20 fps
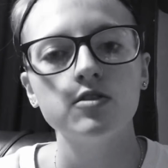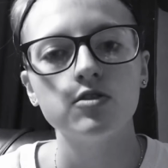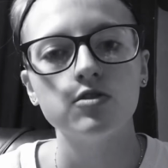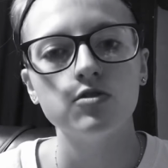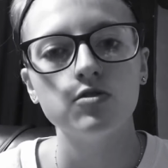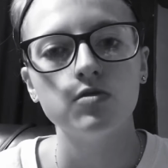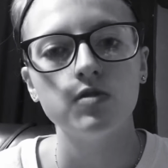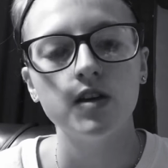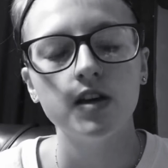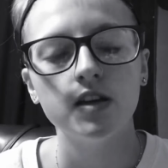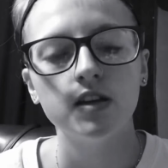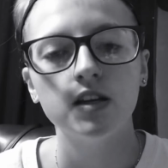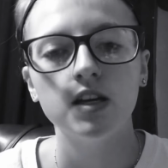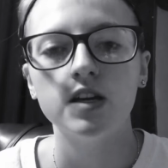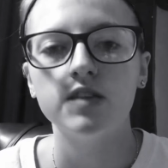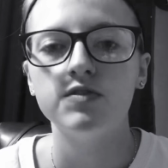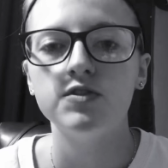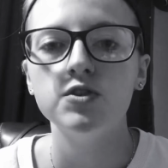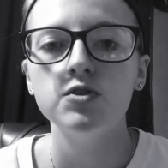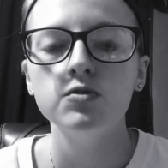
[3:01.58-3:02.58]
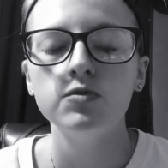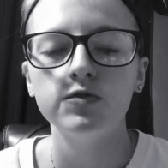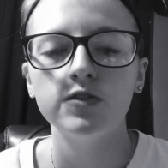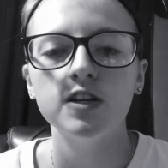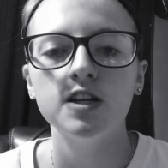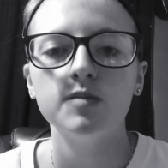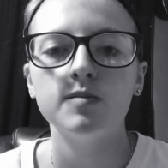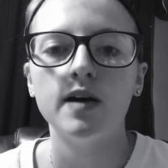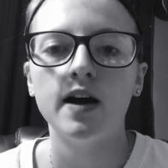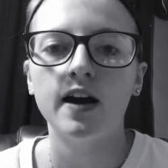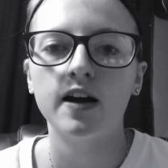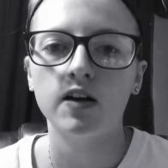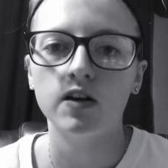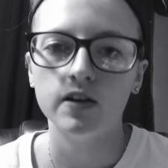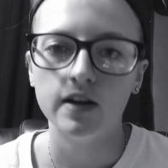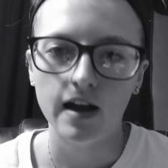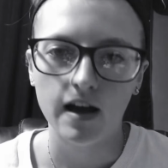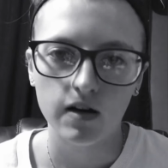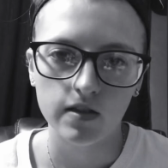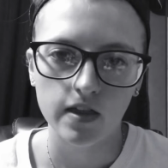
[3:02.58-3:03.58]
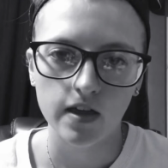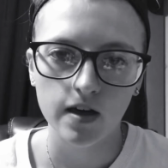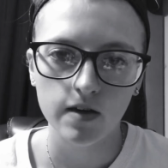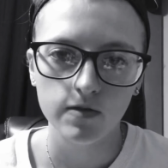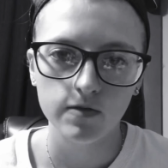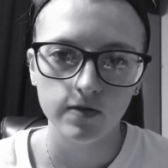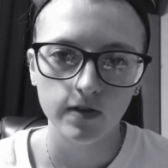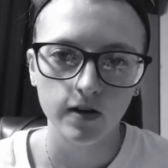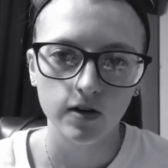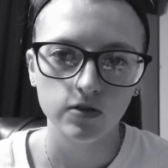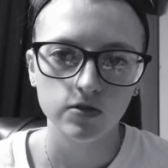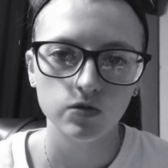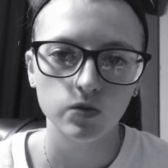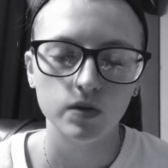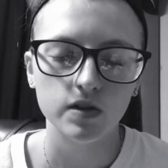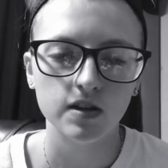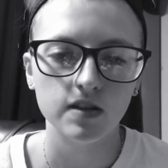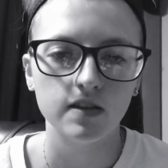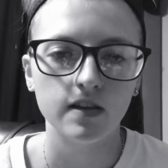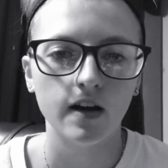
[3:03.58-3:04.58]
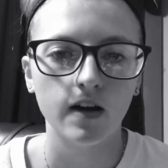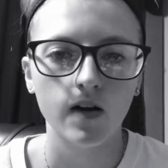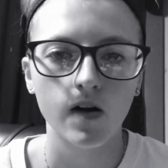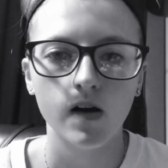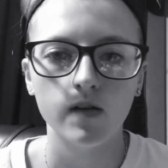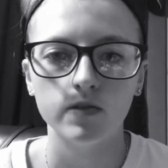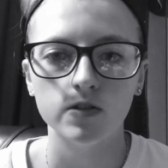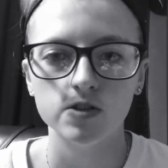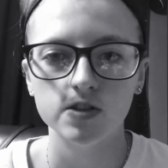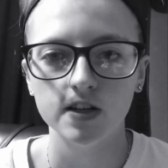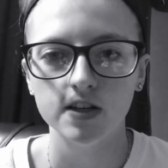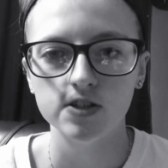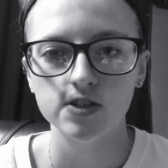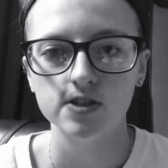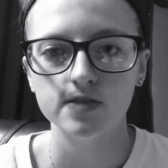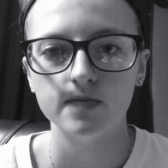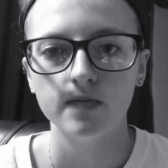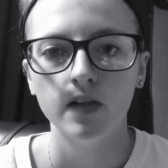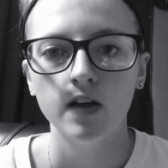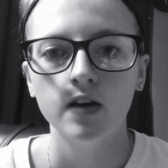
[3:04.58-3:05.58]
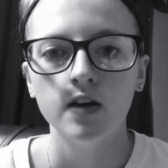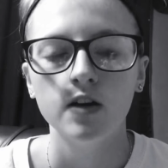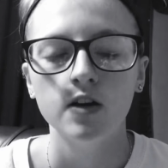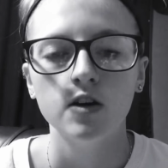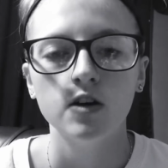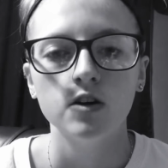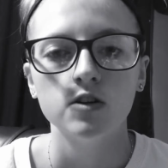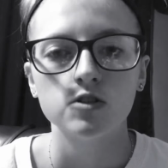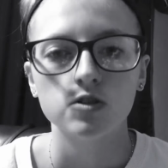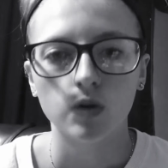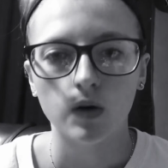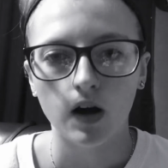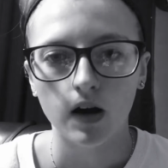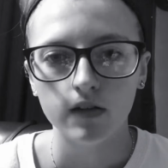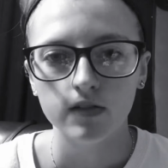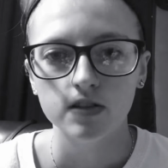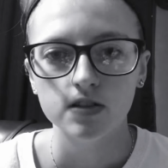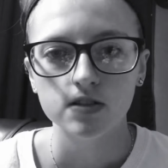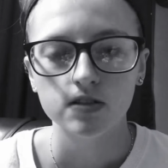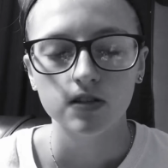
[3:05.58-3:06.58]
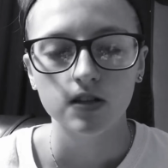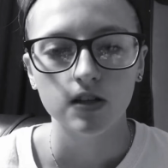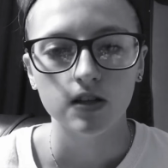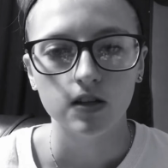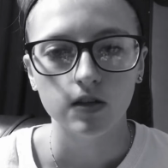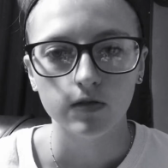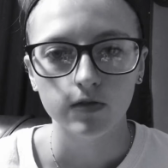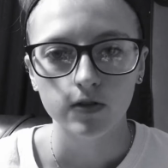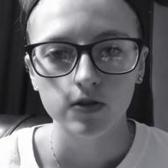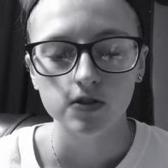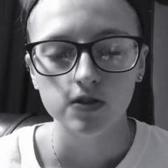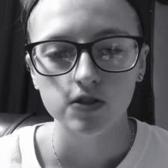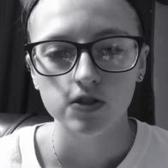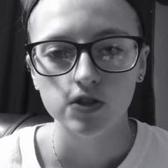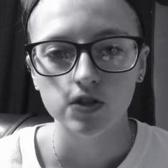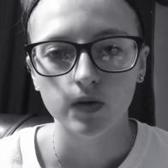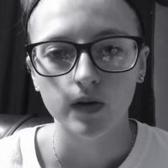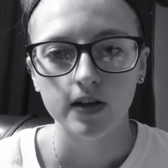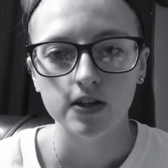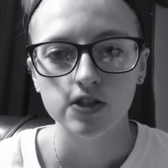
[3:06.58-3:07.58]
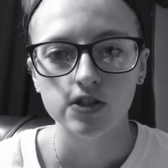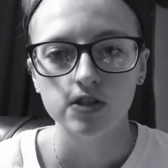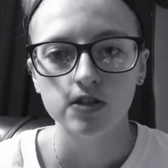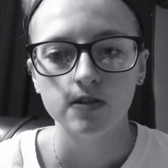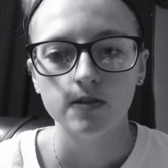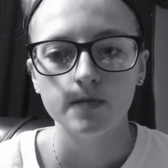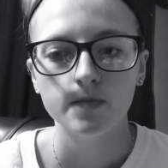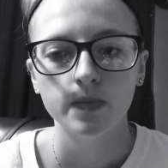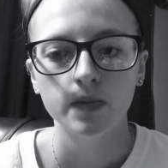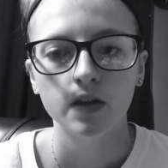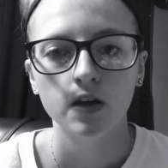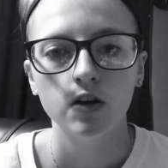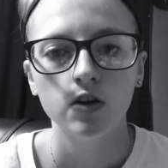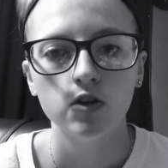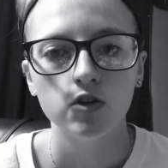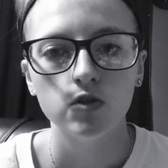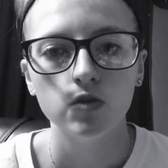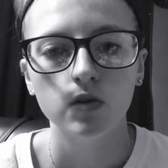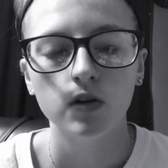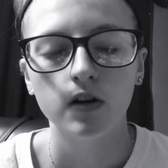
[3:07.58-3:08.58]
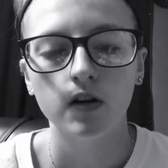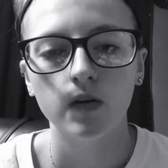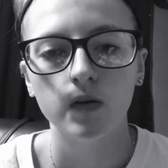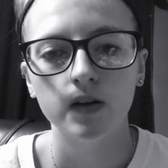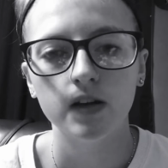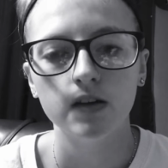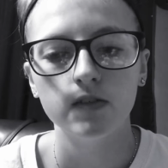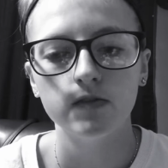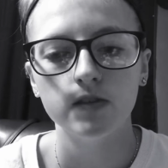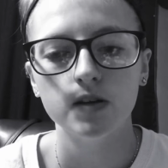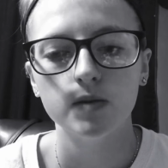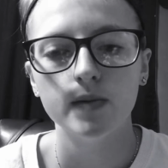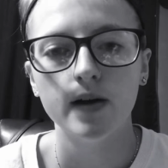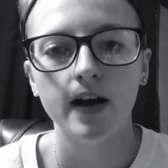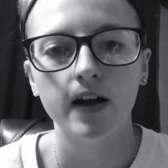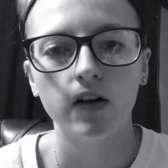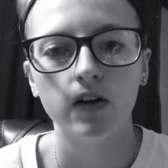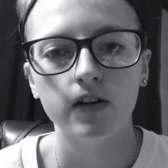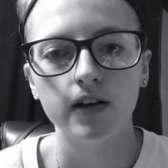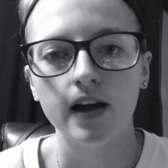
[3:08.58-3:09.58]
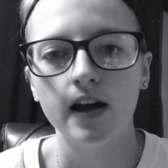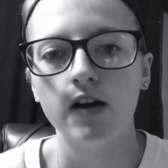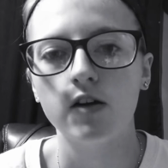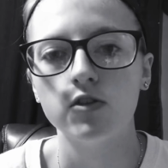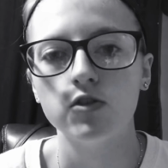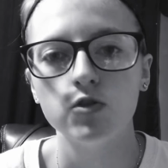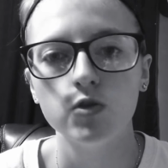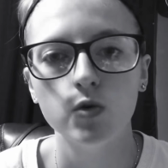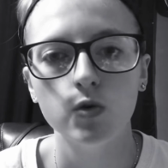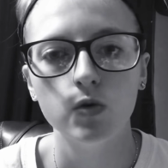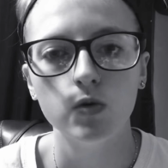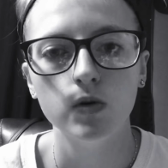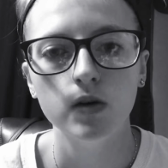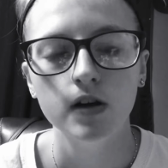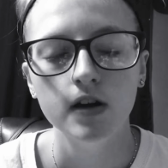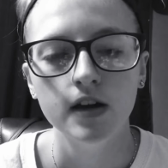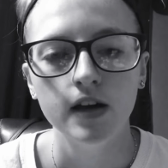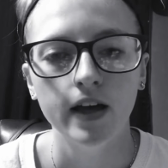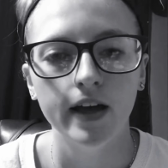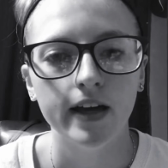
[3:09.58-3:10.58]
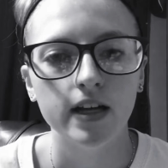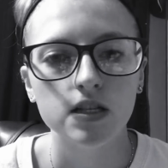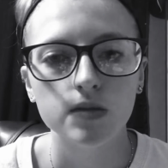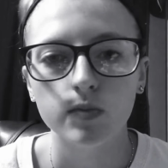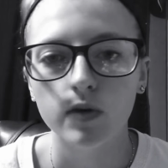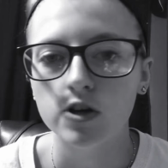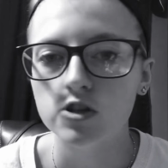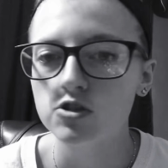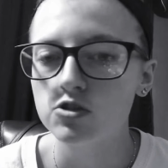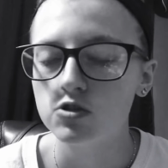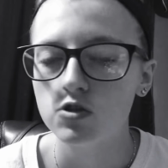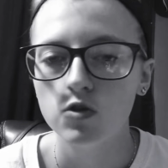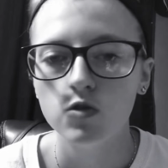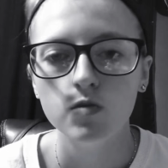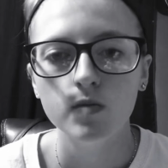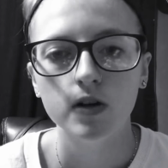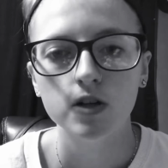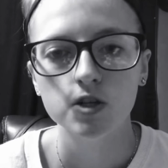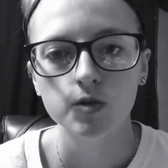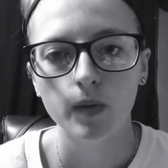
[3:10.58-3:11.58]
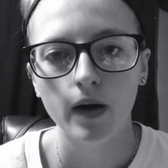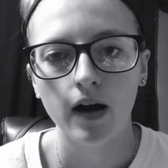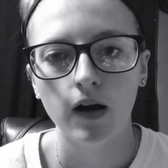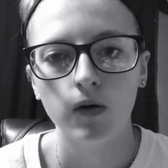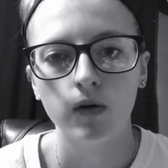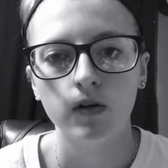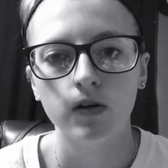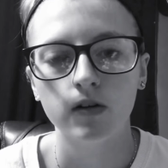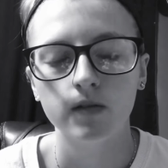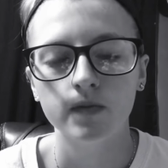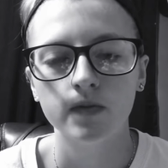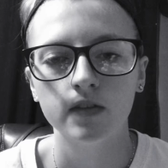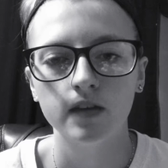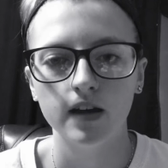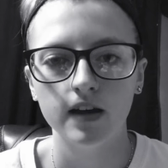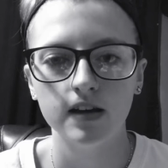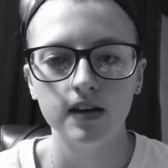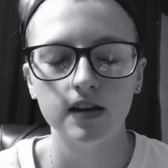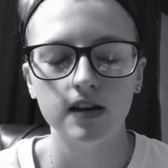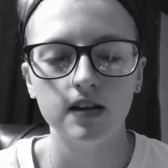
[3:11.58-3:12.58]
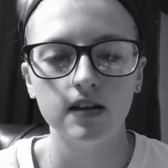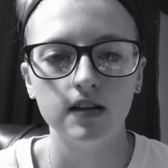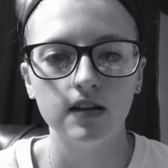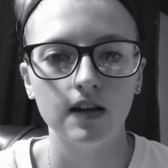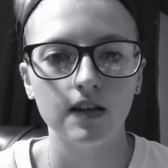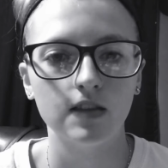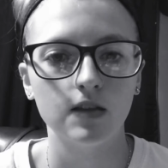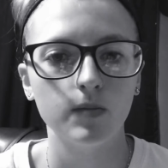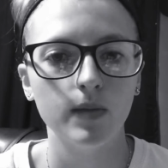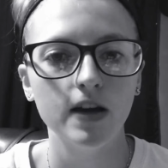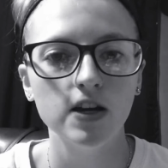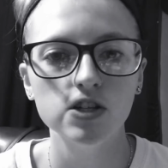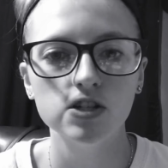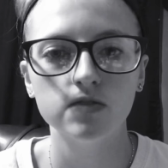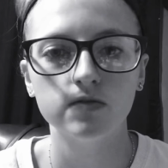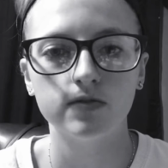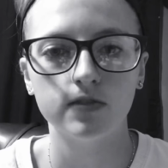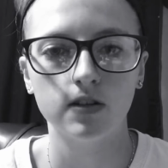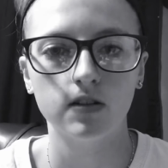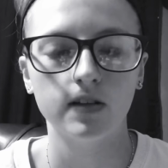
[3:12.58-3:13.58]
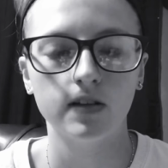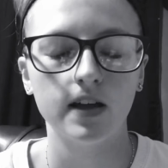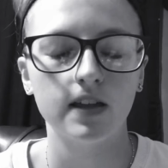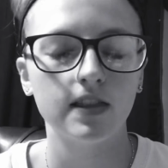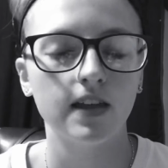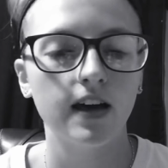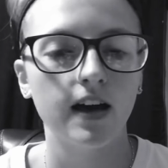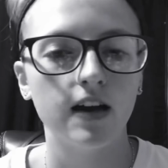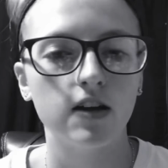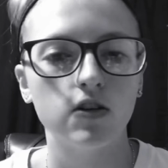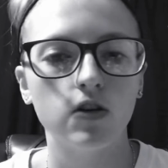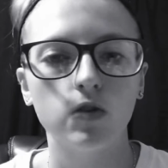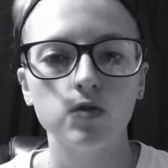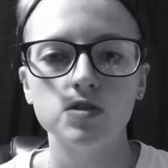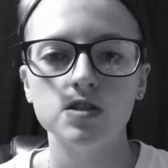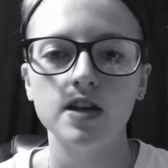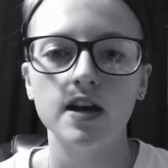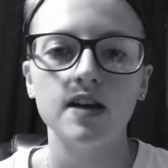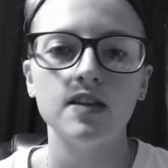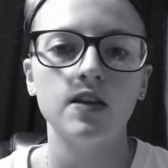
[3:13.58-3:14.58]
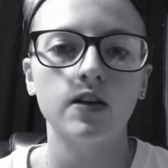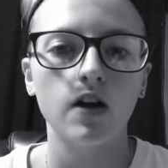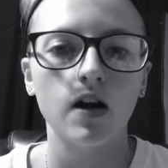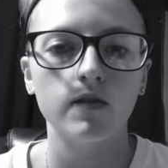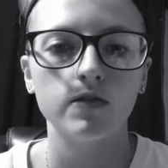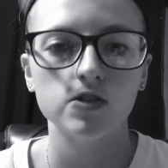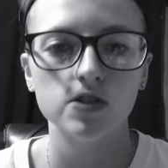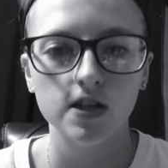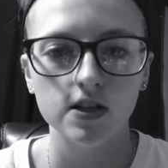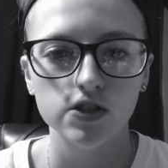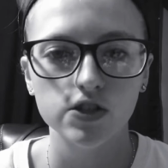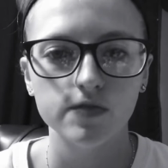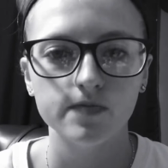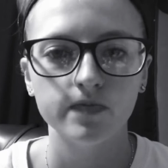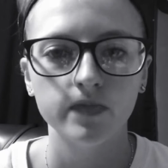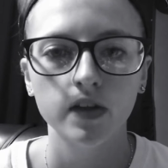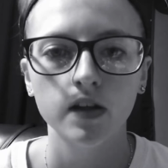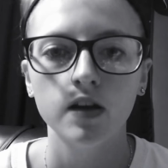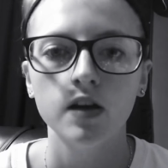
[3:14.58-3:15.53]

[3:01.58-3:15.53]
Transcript: to then give you feedback on how they felt within that conversation. So obviously in the first situation, you are going to get feedback on how you expressed too much power and that the patient felt like they had no say in the conversation.